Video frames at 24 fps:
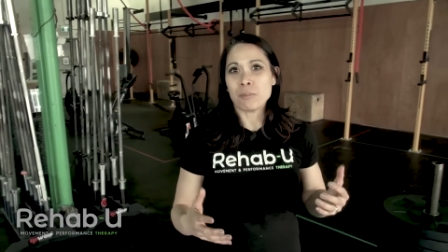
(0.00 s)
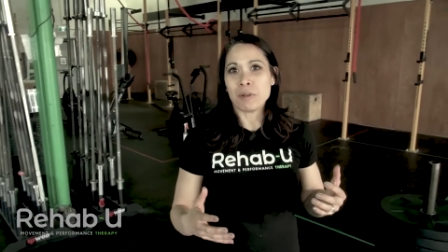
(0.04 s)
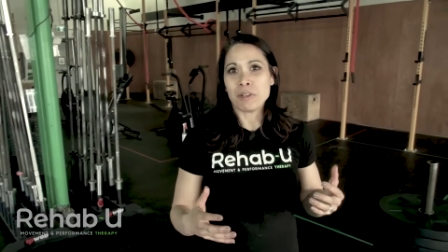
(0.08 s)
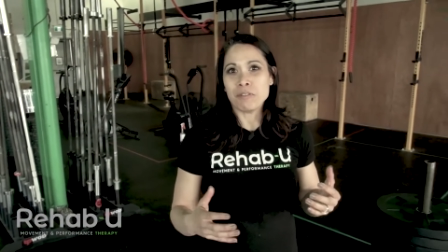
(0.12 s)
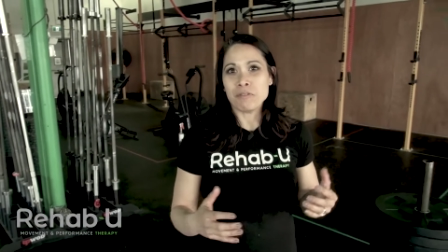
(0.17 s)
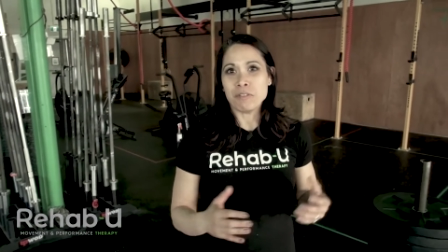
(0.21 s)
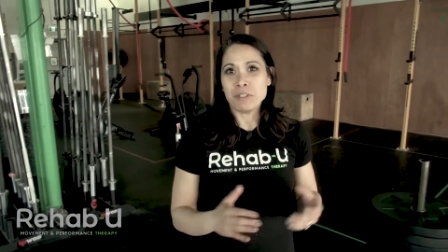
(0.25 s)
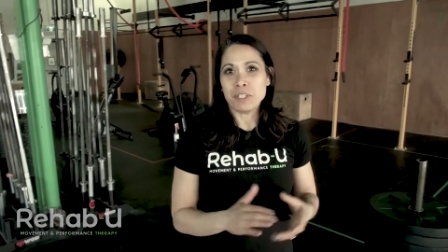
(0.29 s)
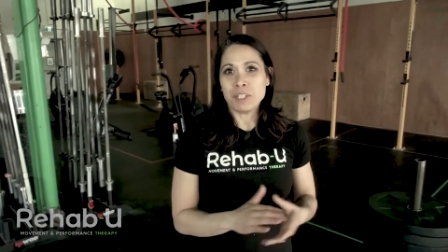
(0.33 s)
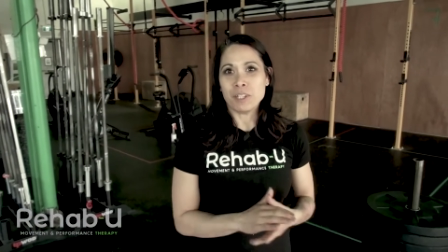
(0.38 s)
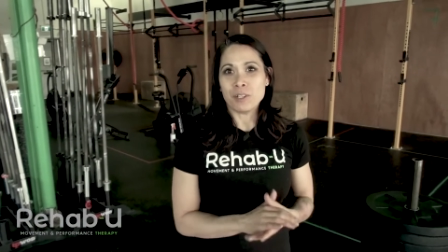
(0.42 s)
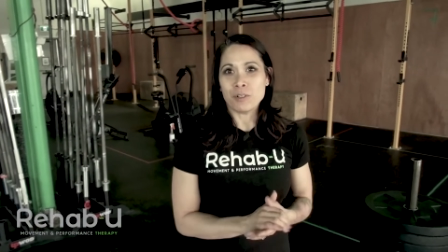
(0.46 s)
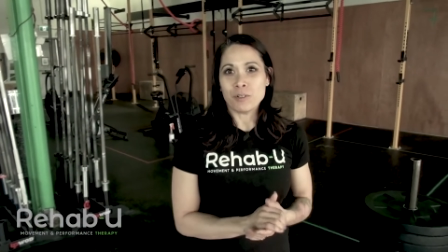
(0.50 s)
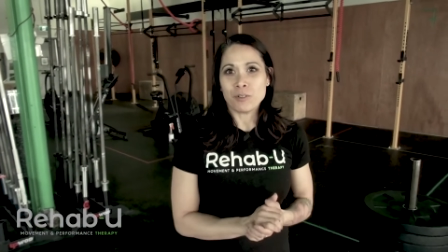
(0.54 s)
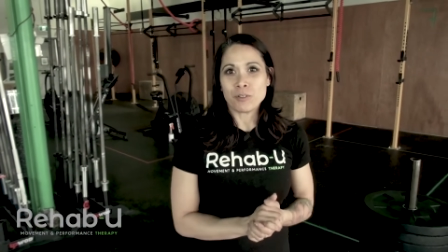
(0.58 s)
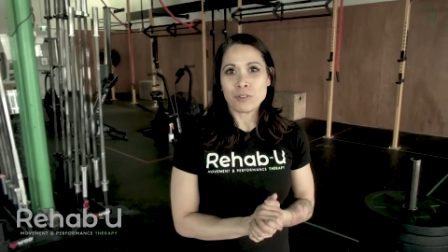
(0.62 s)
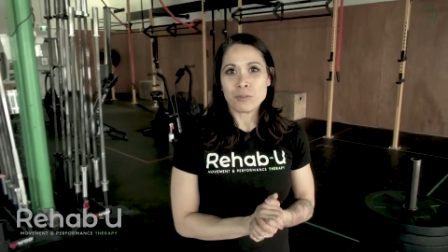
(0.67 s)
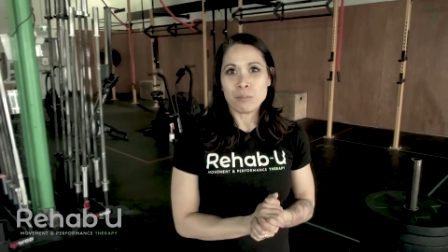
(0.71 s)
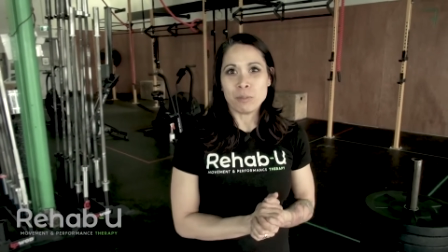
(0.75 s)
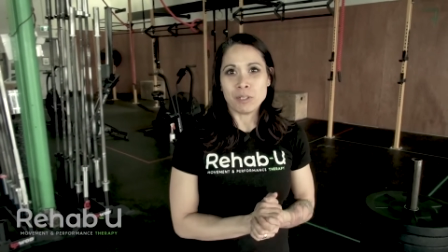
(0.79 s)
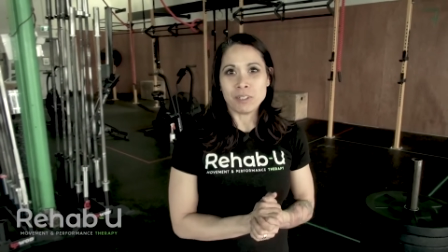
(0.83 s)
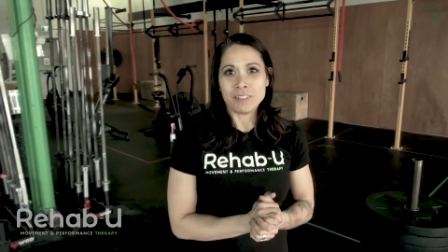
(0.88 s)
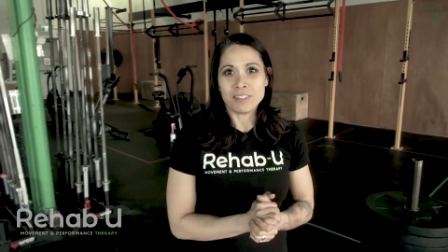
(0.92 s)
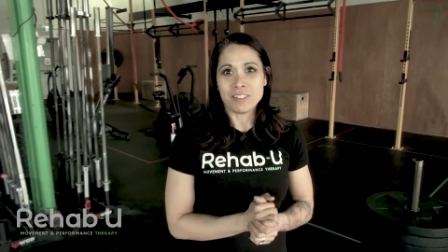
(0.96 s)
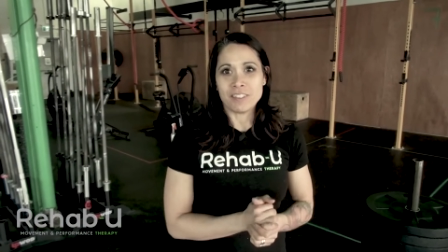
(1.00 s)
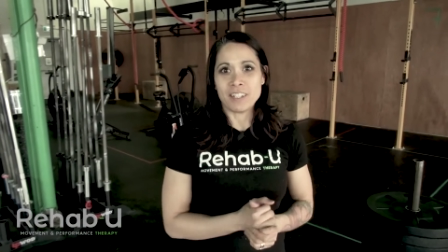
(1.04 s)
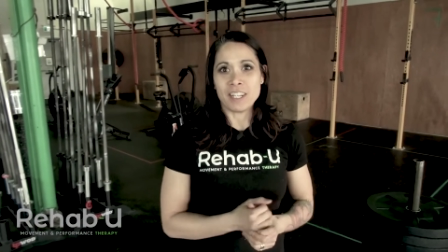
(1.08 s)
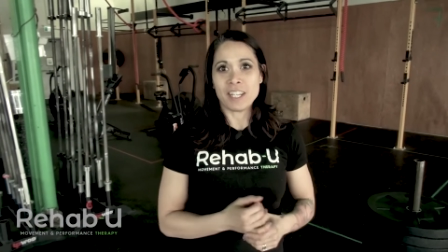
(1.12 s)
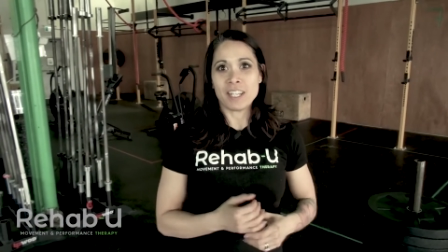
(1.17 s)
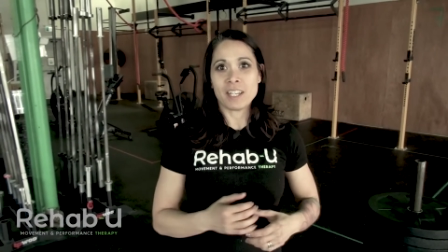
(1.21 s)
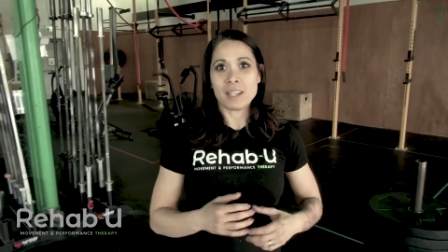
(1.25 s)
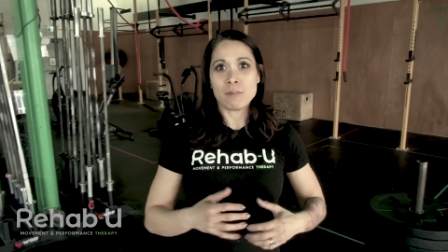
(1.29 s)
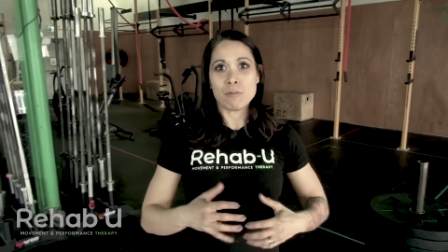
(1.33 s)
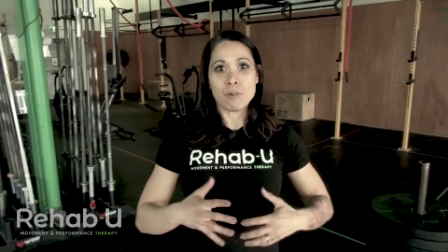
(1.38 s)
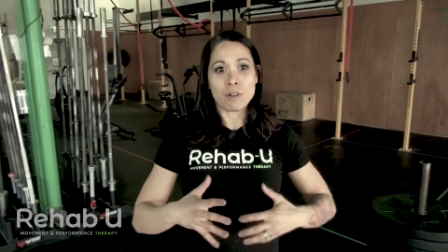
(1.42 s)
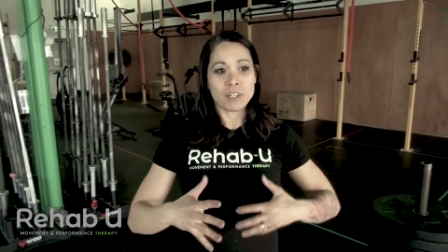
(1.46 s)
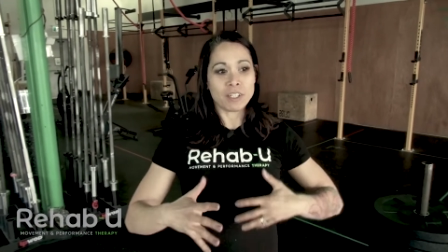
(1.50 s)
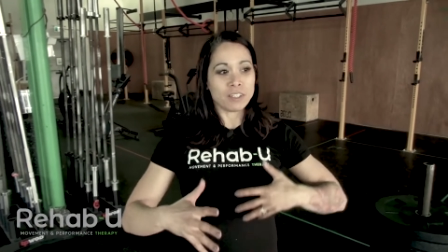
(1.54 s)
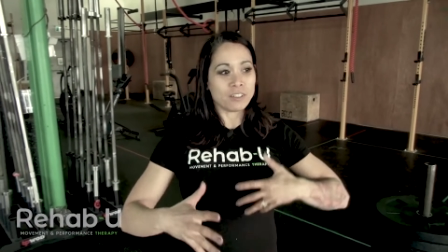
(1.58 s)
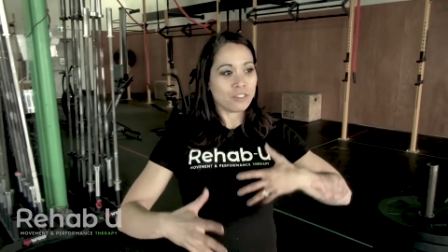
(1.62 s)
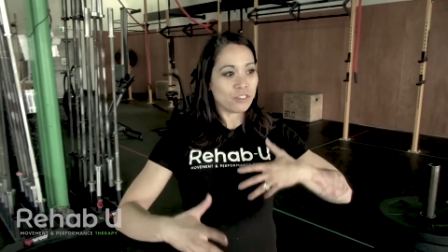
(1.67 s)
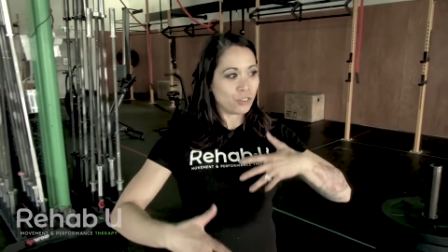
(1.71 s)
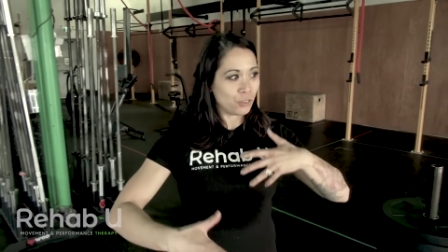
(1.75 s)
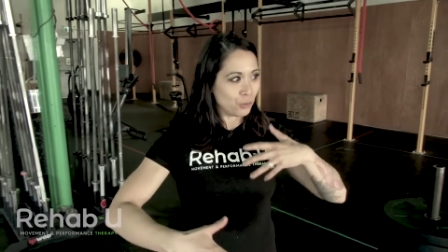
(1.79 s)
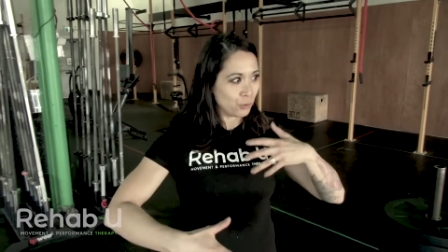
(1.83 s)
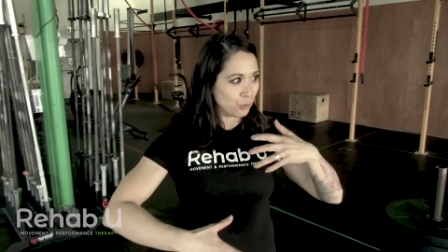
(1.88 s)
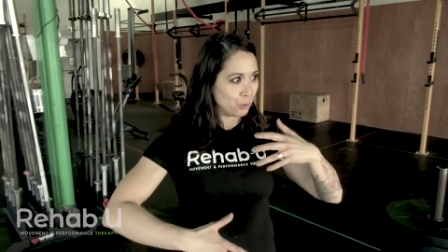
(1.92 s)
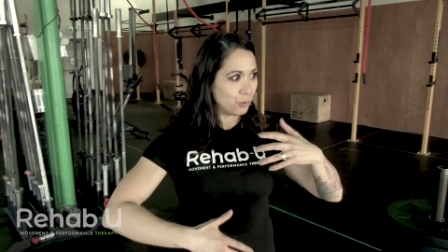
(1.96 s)
my videos, but today I wanted
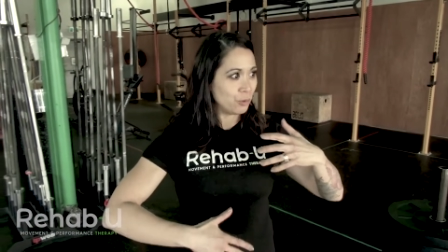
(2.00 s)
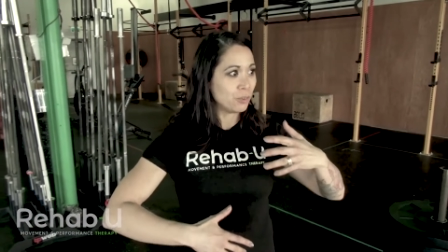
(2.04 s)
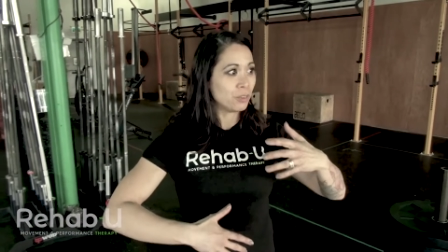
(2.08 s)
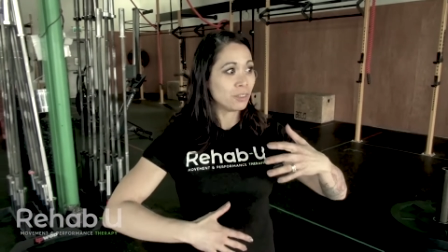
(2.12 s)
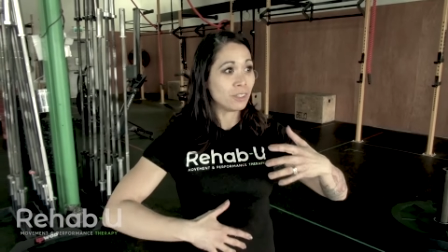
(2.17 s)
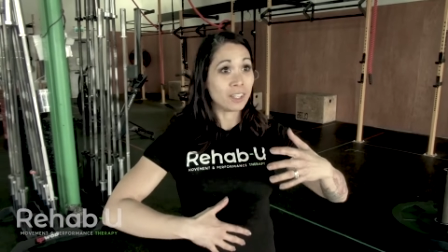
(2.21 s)
to,